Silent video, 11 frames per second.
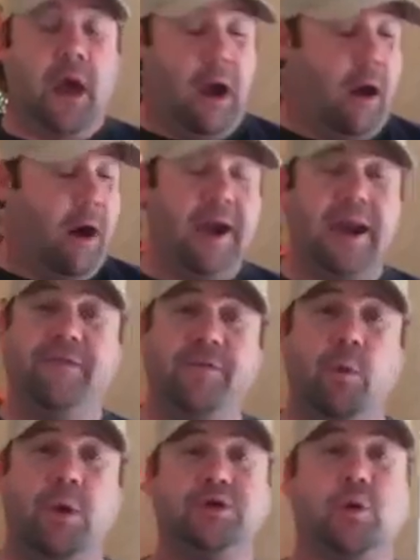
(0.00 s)
All right, if
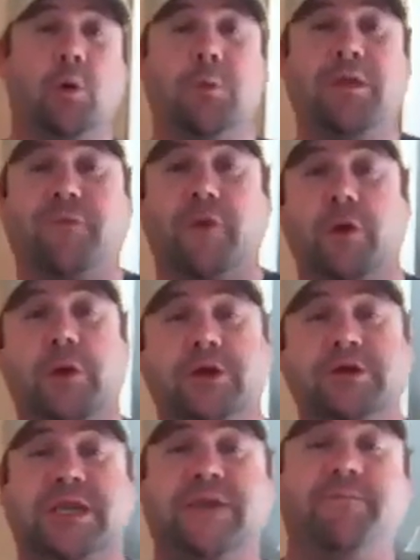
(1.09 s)
you want to join me for New
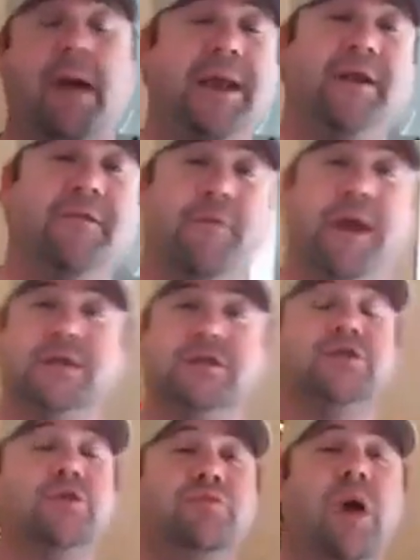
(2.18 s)
Year's Eve, my dear friends,
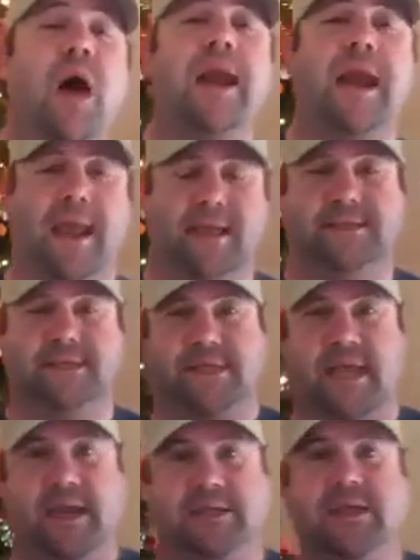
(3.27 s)
do not
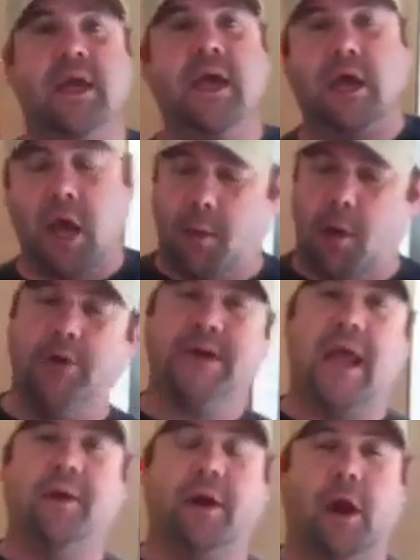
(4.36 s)
hesitate. Come on
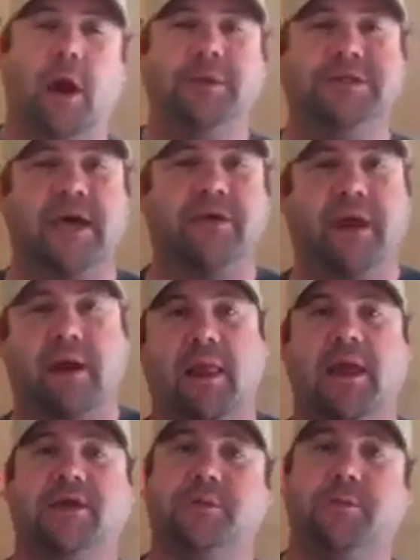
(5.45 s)
down to Columbia, South
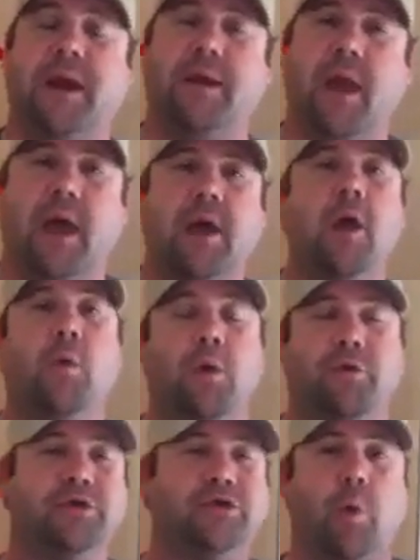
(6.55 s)
Carolina to the Marriott
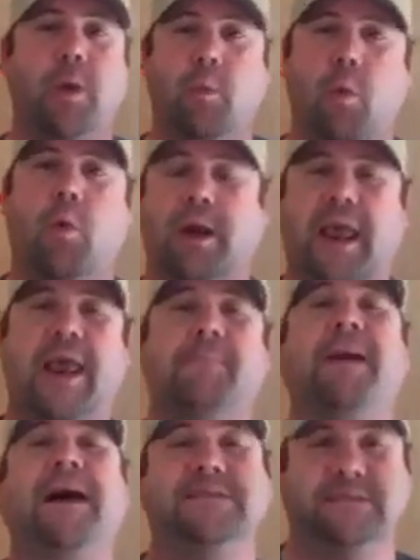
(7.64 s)
with Joy Warren and
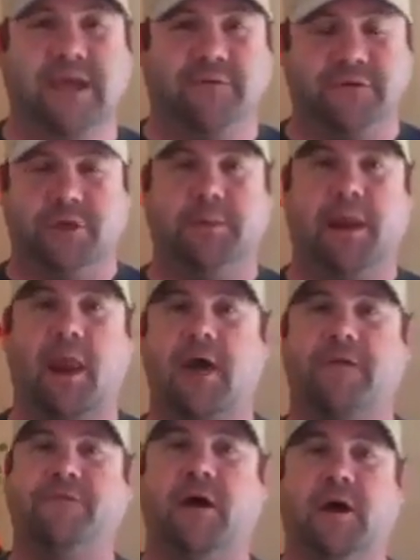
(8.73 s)
myself. It's going to be a lot
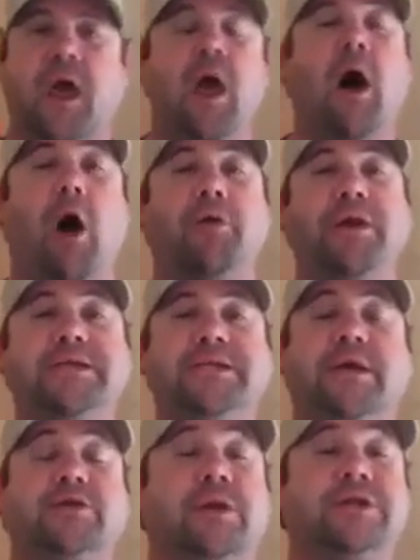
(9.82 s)
of fun. All the
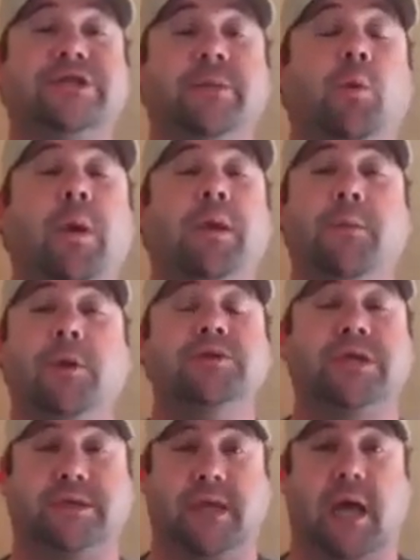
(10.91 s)
details are at
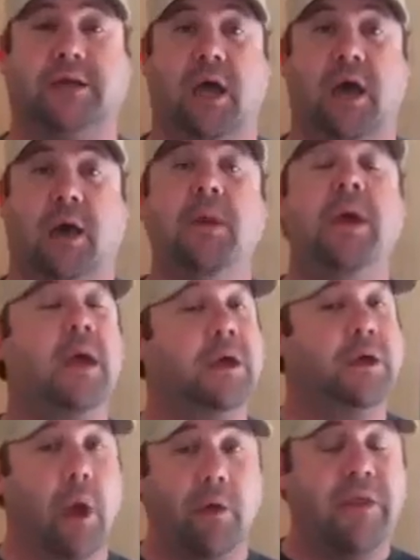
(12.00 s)
jimquickmusic.com.
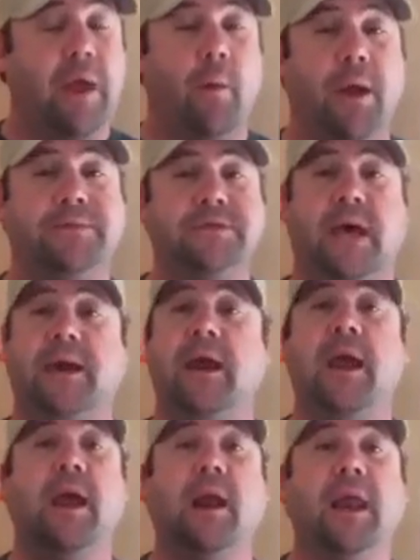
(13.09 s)
Go to that website,
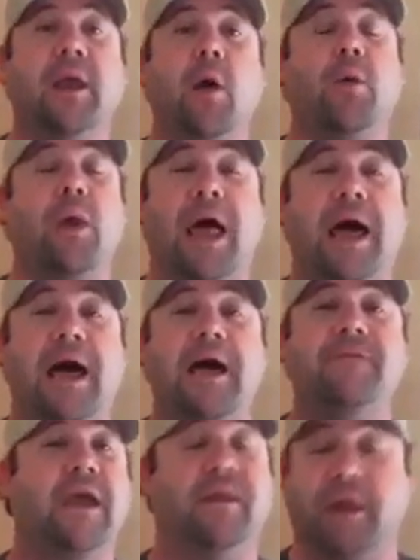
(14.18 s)
click on
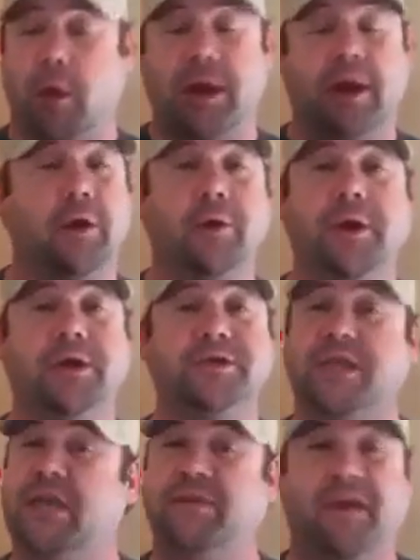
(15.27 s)
live, and then go down to New
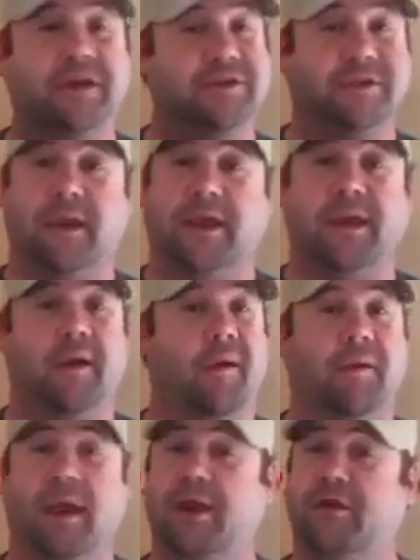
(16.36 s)
Year's Eve and just click it
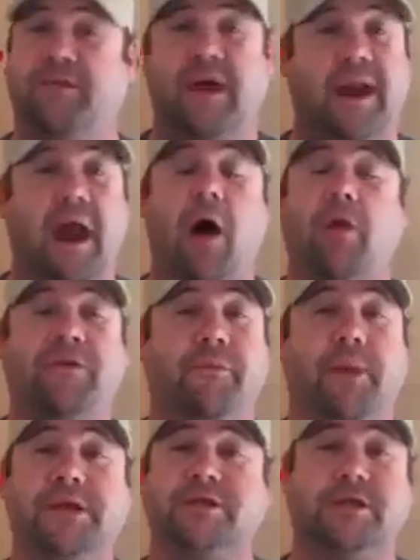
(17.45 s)
on. And you'll find out all the
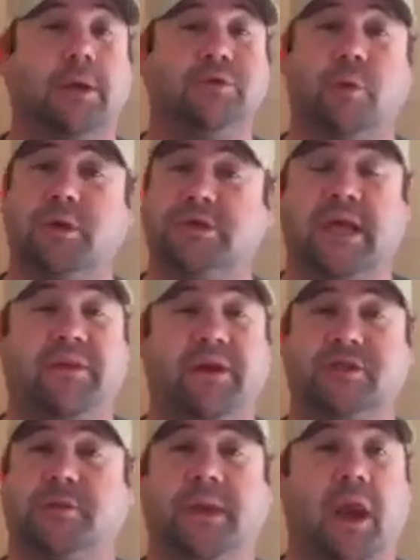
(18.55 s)
information. Come join us down there.
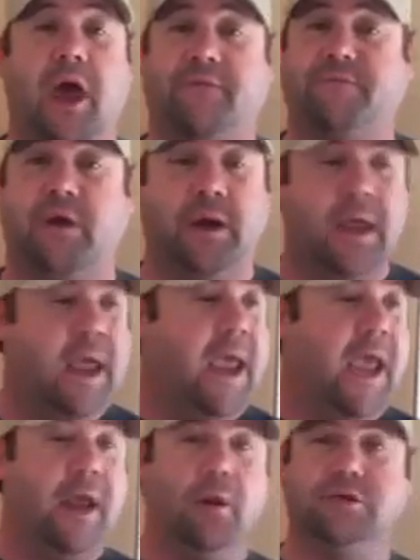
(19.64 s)
It's going to be a lot of fun.
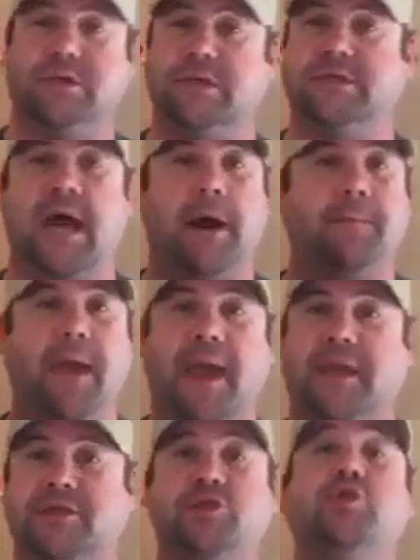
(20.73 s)
It includes an entire
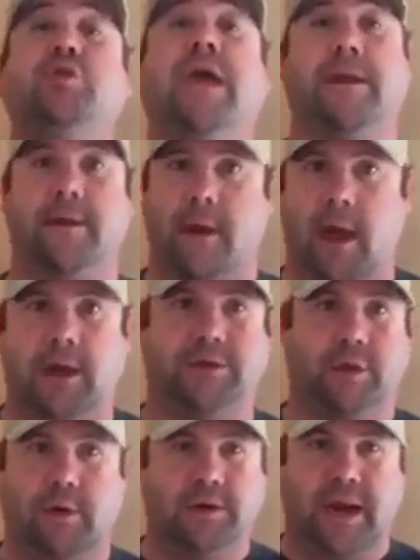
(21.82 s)
package you cannot
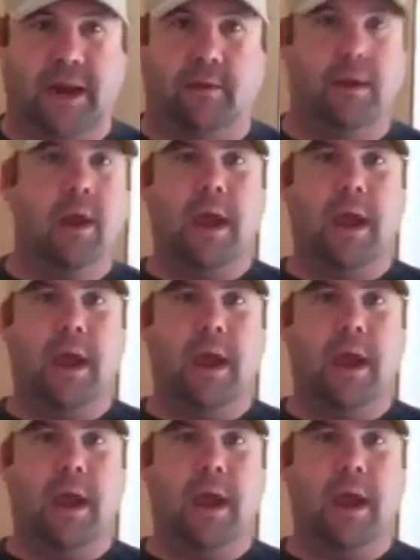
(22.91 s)
turn down.